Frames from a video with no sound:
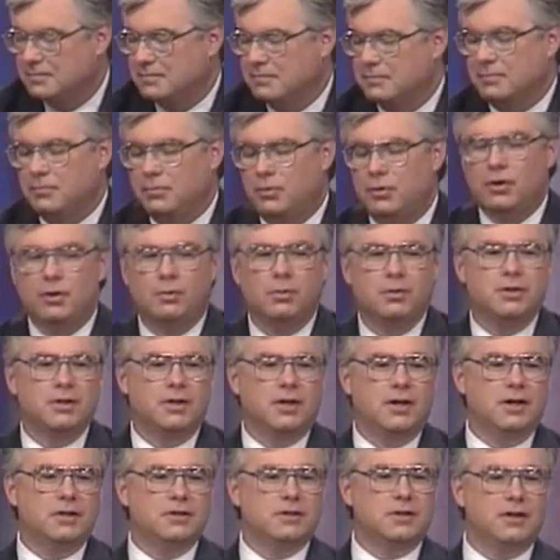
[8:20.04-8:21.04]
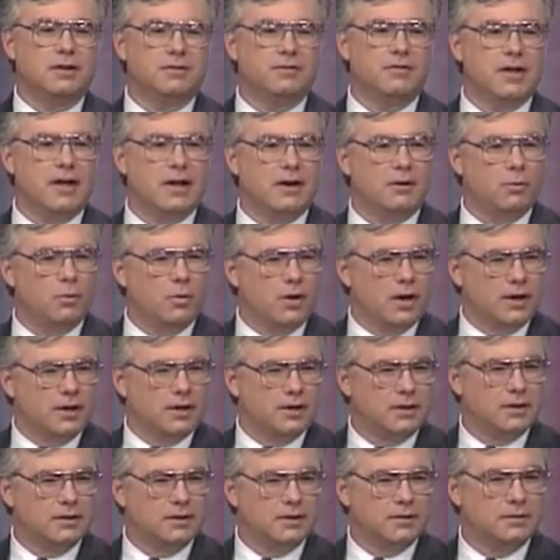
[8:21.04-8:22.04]
Boy, would the kids love that or what?
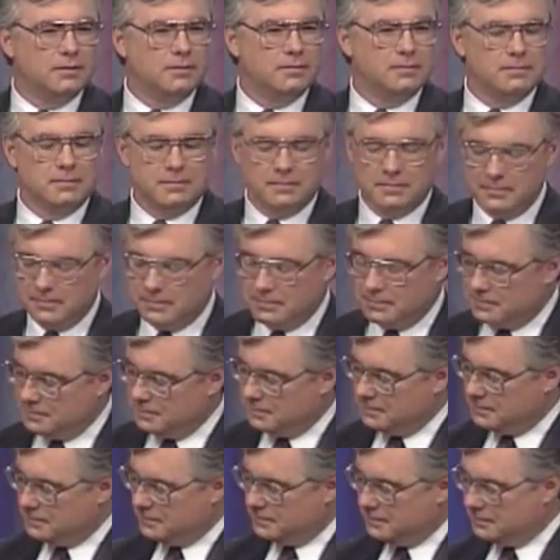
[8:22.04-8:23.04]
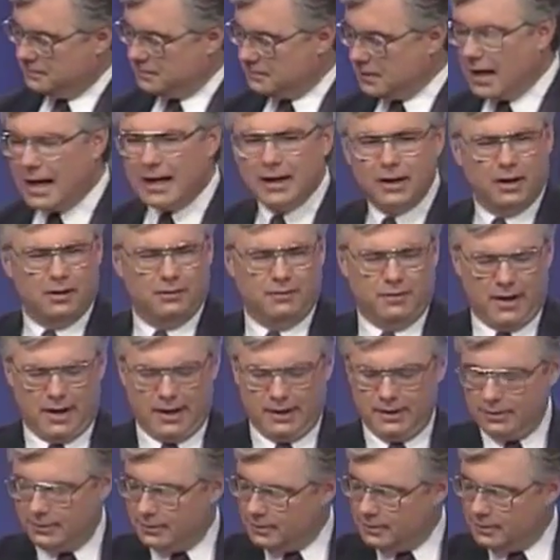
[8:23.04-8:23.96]
I'd love that.